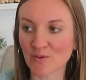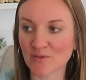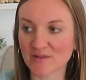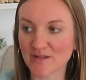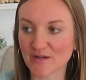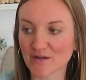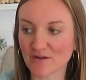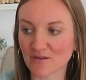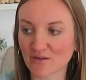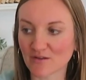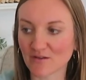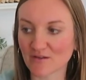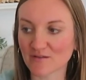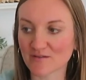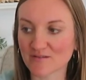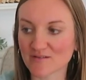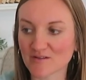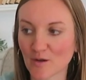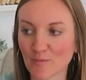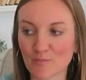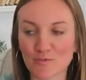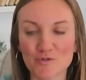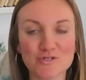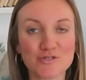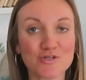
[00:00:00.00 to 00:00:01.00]
little
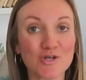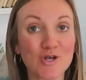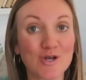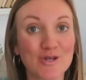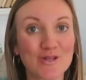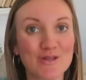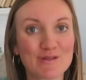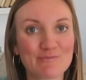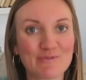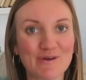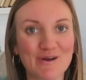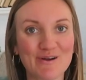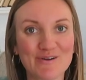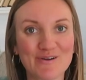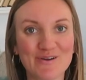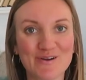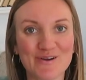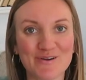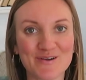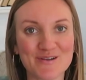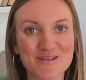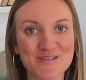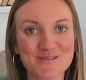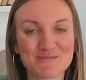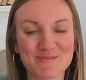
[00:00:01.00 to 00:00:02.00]
almost Charlie Brown
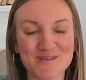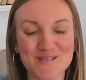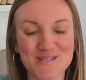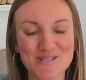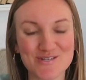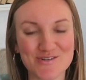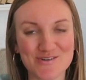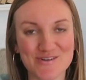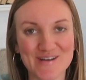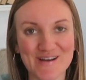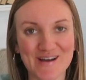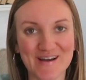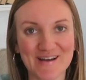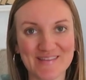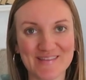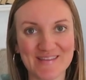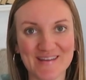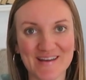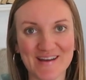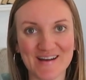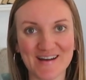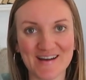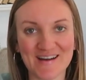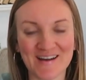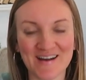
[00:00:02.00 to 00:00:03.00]
Christmas tree on
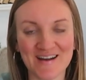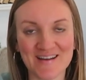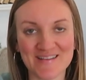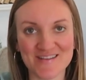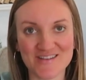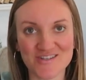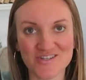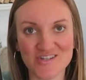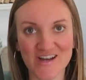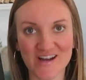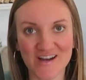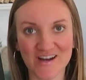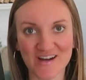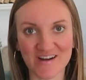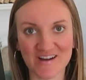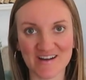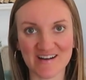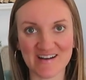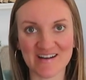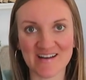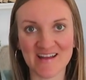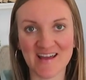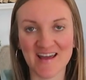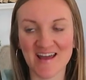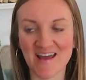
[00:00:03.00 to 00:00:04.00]
there and the
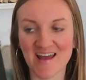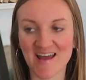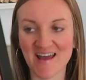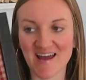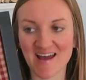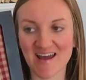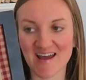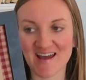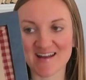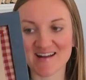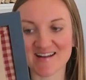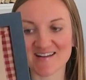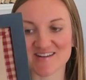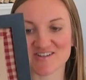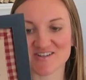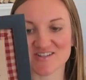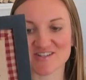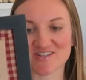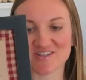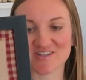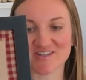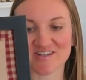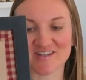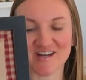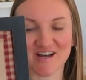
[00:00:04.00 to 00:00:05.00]
checkered. And I
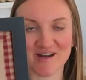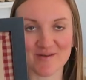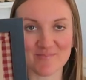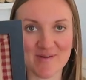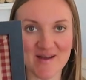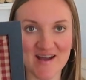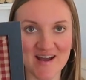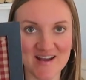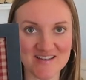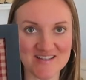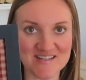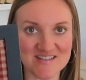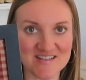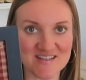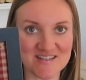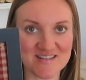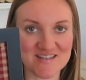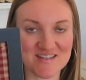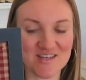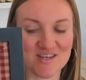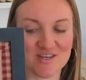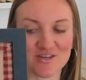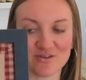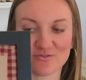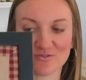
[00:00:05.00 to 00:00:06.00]
just could not pass
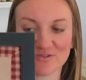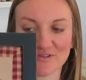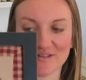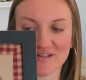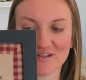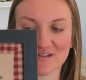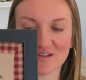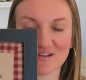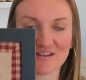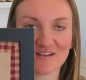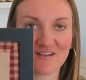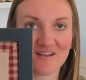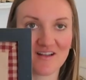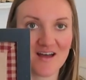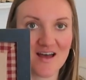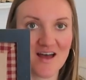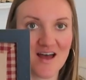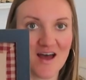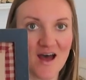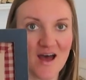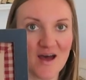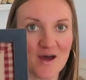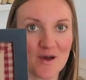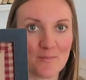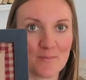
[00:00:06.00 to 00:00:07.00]
this cute little
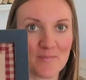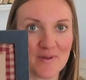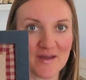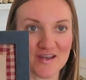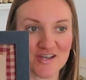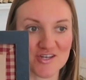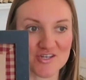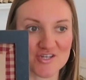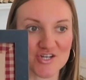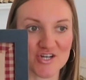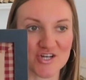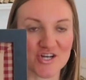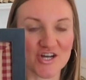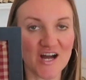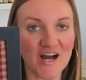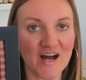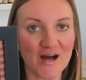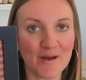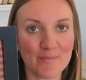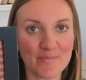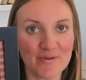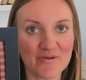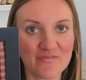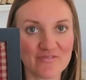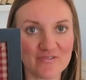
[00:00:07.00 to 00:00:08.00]
picture
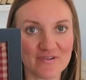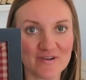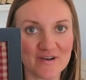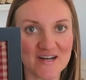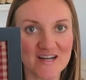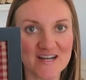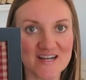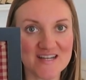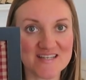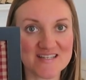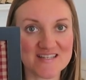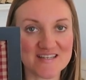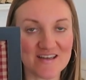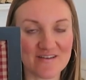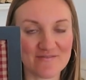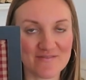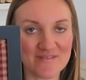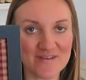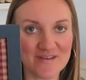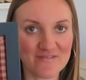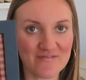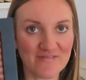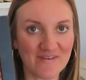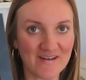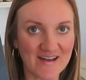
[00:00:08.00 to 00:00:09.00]
up for
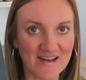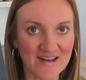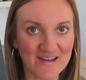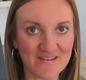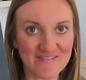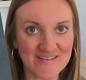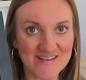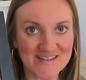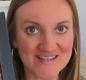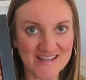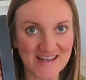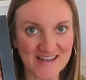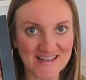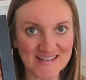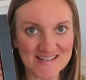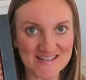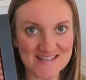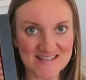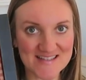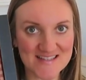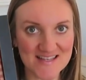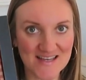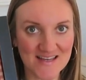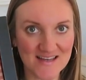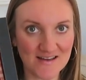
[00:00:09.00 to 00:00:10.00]
75
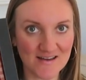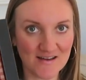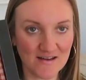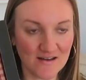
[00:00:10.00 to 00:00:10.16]
cents.